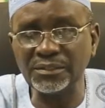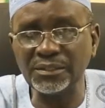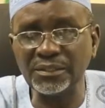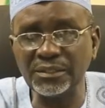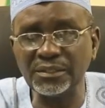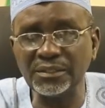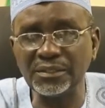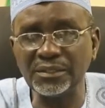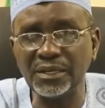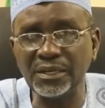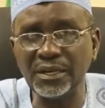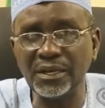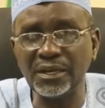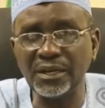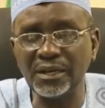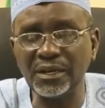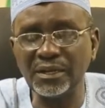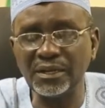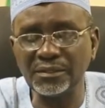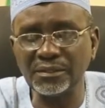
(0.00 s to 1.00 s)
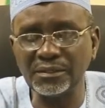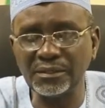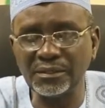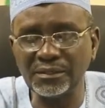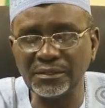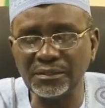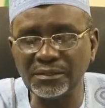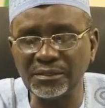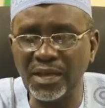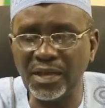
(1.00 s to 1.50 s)
the, uh,
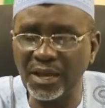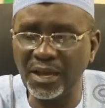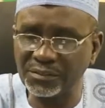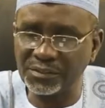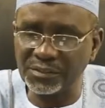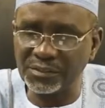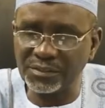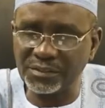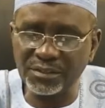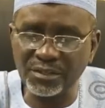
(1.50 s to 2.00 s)
the, the, access.